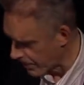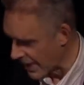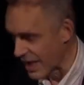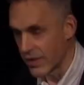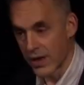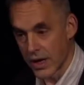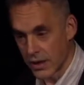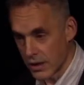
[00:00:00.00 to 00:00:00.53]

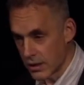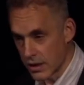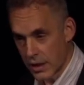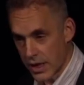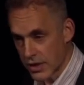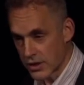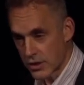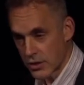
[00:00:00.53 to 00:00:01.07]
And then the
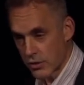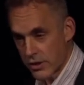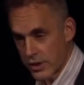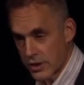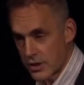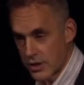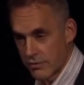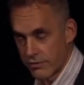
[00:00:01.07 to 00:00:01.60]
next
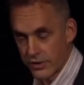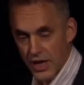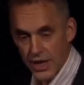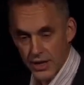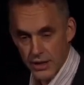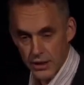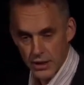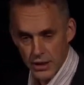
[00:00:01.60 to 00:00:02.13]
story is the
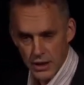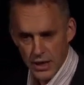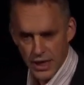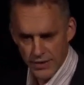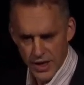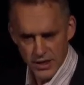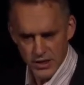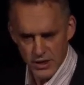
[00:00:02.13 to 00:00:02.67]
flood.
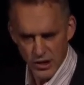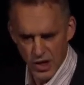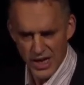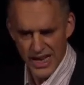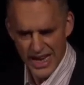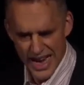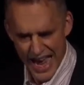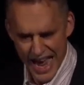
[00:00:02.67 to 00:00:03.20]
And that's
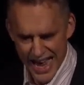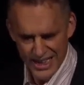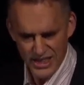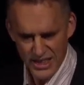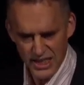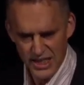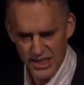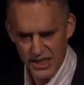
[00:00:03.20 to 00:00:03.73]
not an
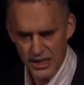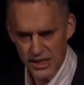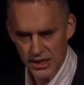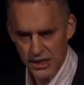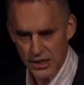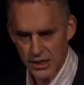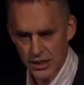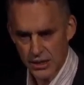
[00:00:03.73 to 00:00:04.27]
accident.
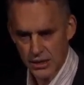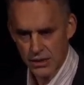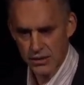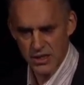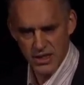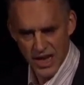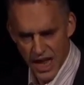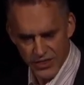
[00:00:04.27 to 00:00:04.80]

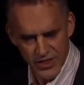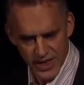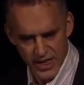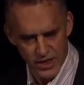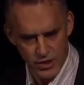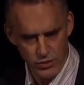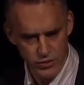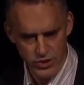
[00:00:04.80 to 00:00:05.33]
There's nothing
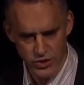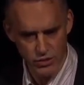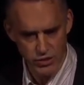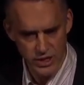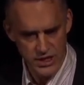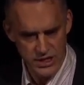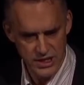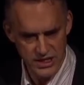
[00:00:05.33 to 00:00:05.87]
in those
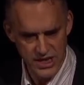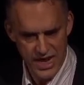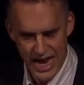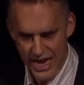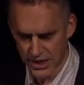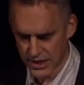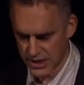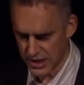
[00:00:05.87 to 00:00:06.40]
stories is an
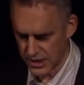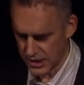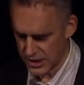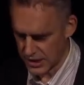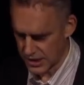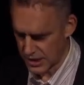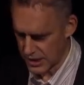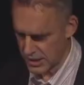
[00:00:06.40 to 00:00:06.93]
accident.